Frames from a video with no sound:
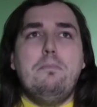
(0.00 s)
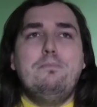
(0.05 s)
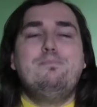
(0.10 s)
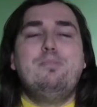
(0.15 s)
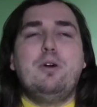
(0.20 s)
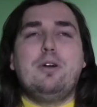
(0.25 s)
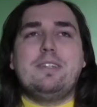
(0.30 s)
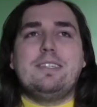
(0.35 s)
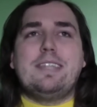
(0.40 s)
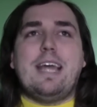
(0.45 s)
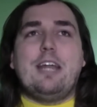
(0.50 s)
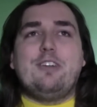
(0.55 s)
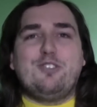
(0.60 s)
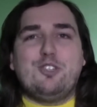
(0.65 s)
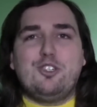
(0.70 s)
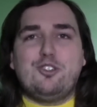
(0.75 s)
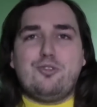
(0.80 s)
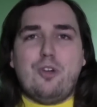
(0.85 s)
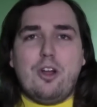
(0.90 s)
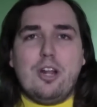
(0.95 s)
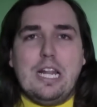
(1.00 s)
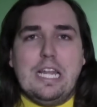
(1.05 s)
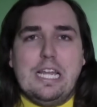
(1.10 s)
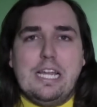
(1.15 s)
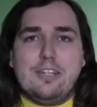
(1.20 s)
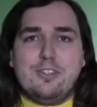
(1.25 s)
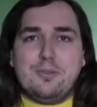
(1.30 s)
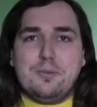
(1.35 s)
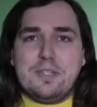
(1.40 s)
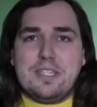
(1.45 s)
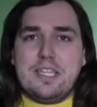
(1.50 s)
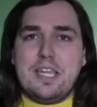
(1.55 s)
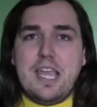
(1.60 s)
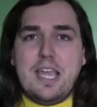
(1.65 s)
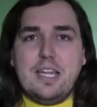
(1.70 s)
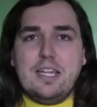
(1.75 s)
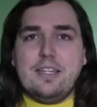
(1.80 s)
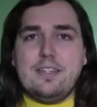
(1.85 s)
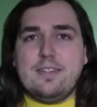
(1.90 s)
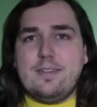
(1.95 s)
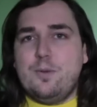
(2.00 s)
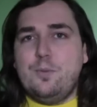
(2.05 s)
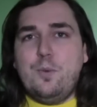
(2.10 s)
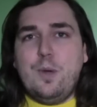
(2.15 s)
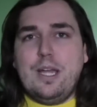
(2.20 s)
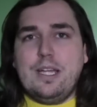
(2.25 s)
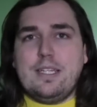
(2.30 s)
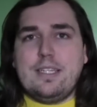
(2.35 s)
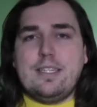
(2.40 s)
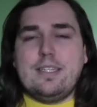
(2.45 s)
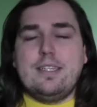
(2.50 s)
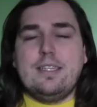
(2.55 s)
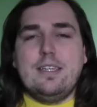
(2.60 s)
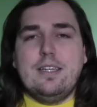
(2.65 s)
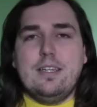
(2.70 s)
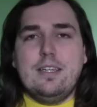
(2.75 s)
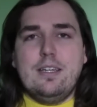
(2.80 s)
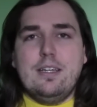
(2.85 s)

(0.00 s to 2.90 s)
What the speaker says: books that are strongly associated with